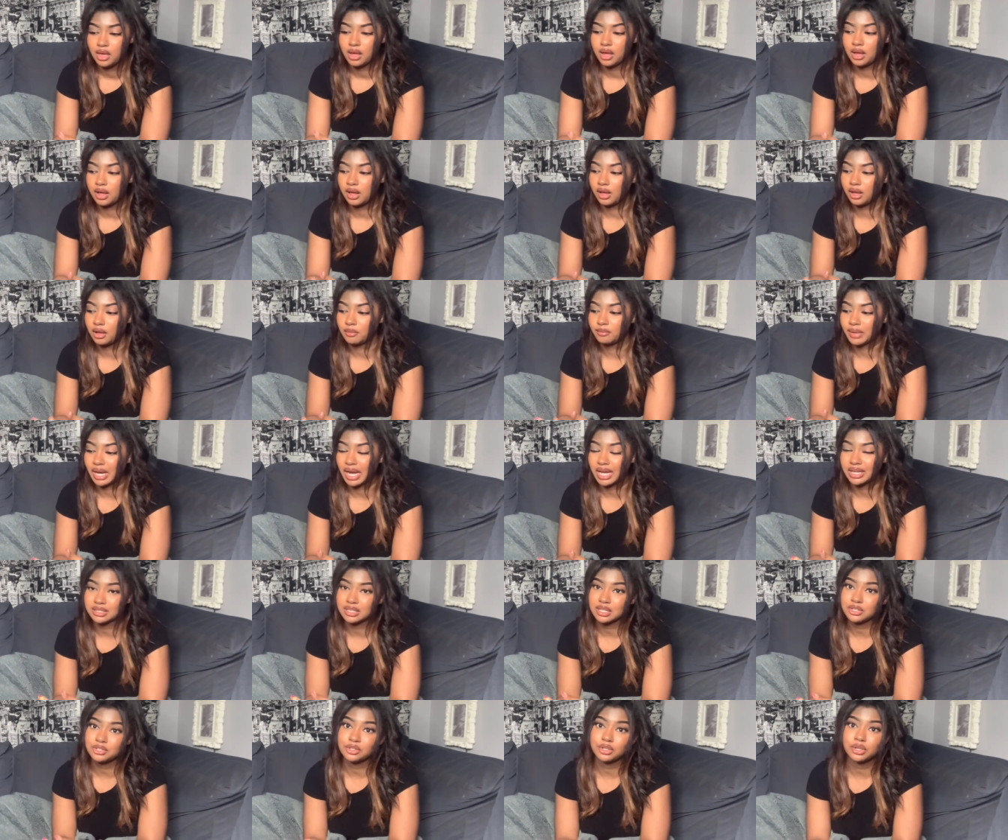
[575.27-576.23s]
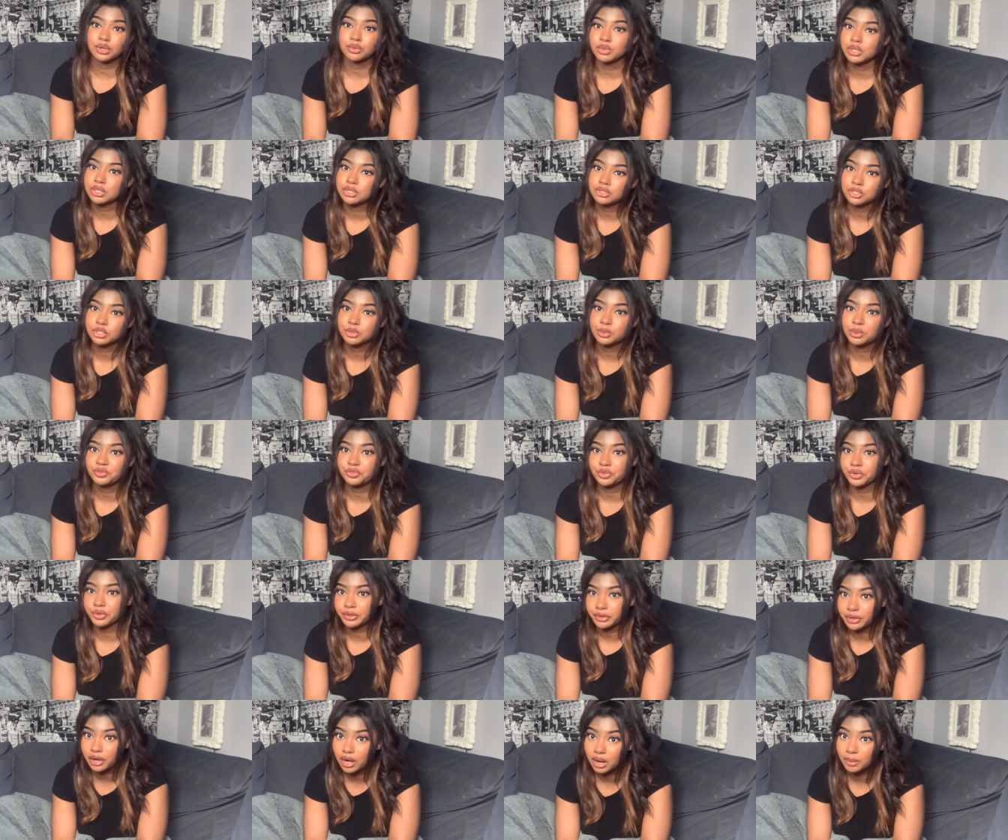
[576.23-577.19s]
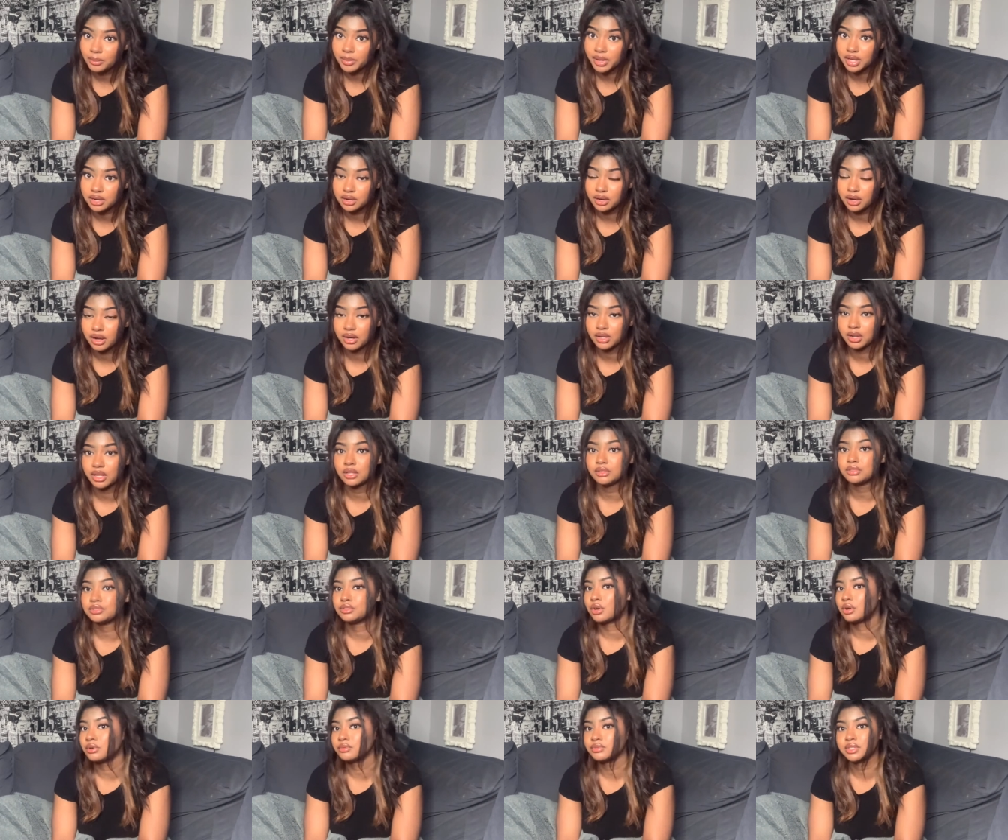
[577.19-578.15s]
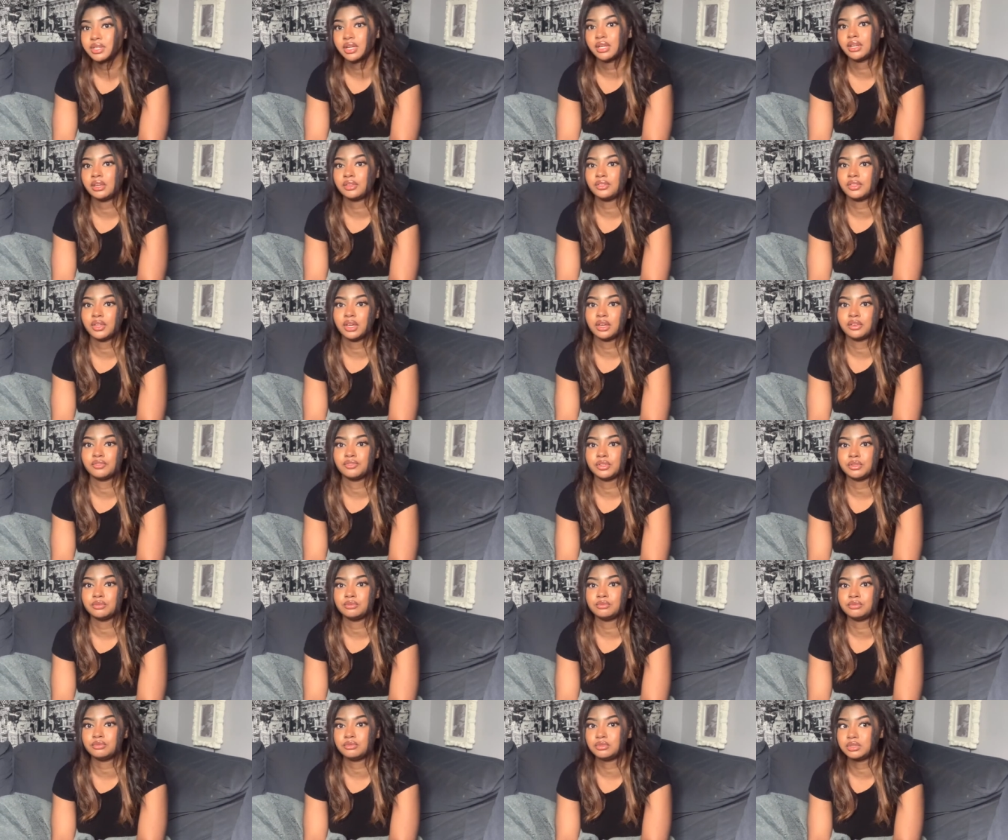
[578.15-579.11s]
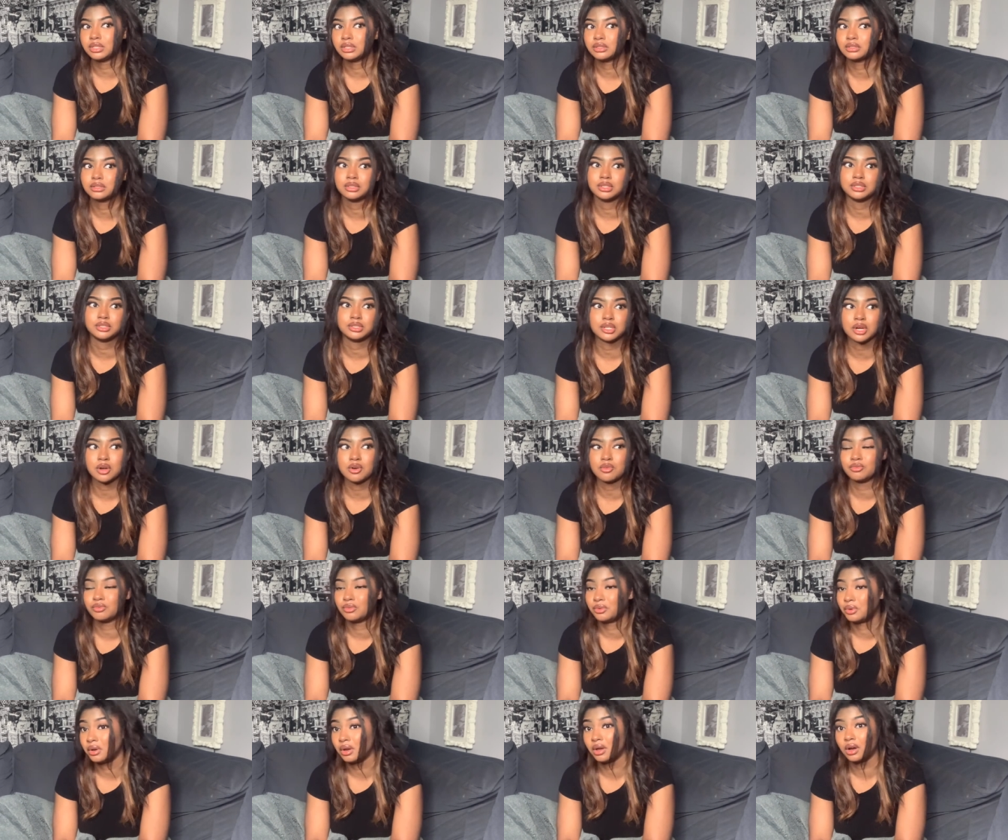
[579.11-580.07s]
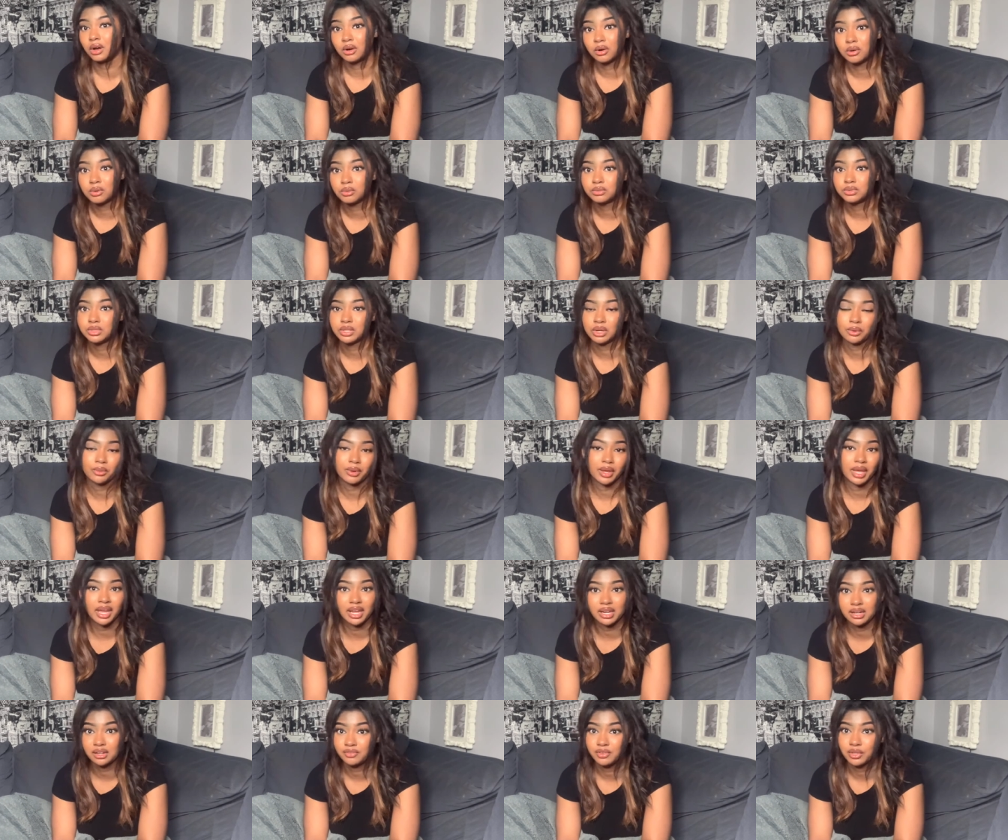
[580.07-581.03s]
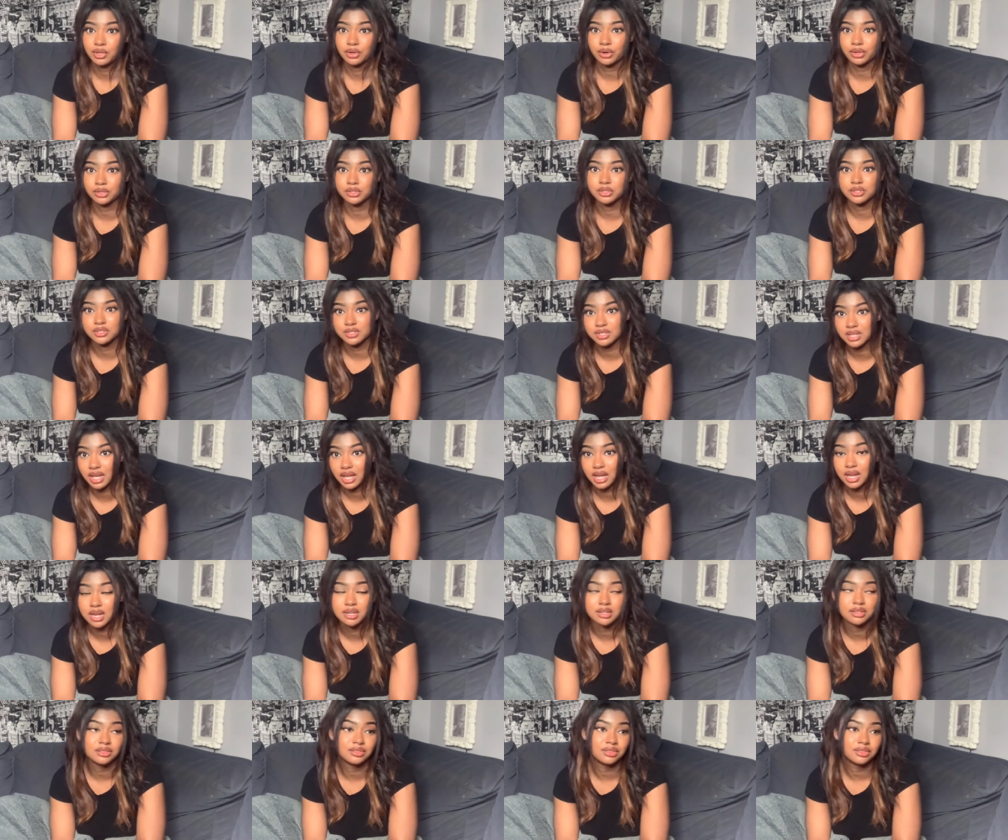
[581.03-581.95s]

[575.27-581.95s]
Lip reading: I say do your research before you comment on it. Don't say anything if you literally don't know. Don't hate if you don't understand.